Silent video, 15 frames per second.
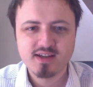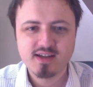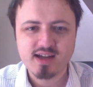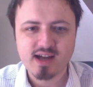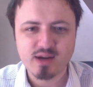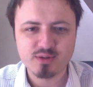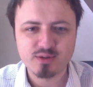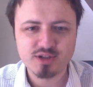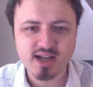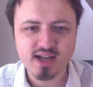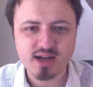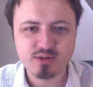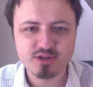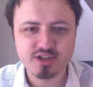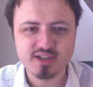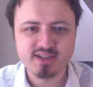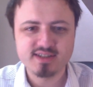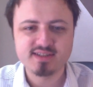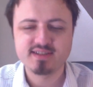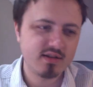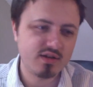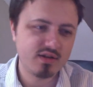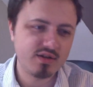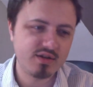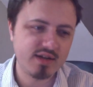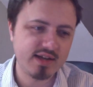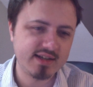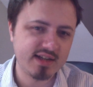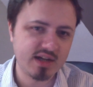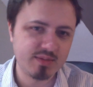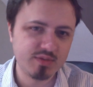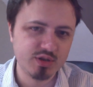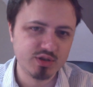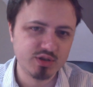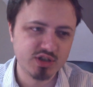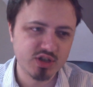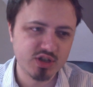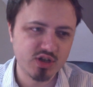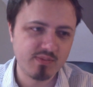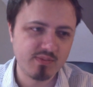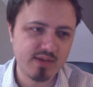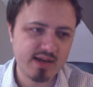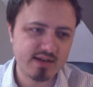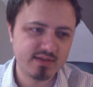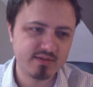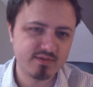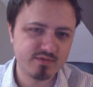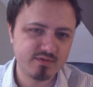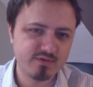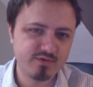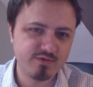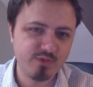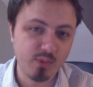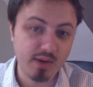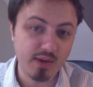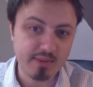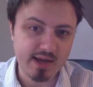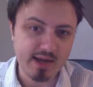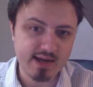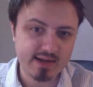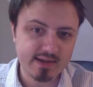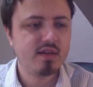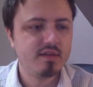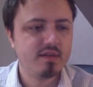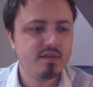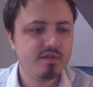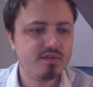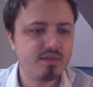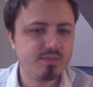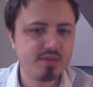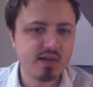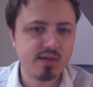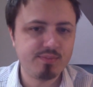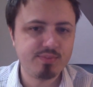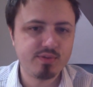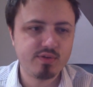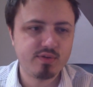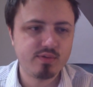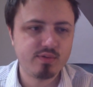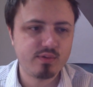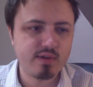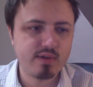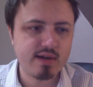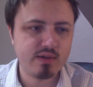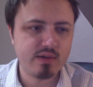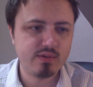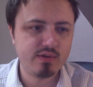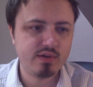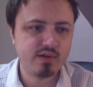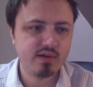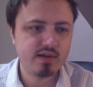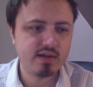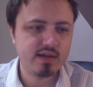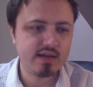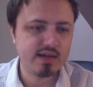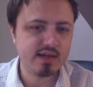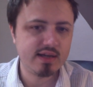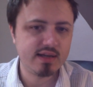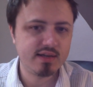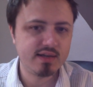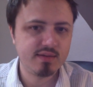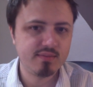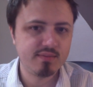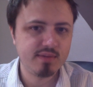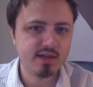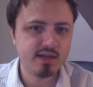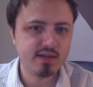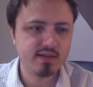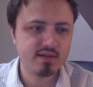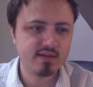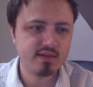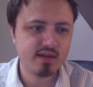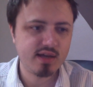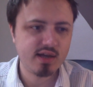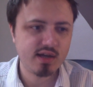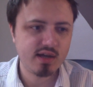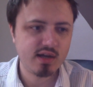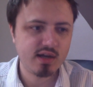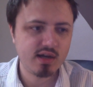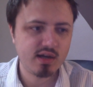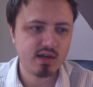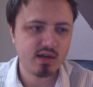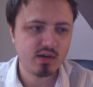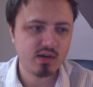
Ouchie, ouchiness. Ended up losing the combat and falling back. Zipped up round and made their...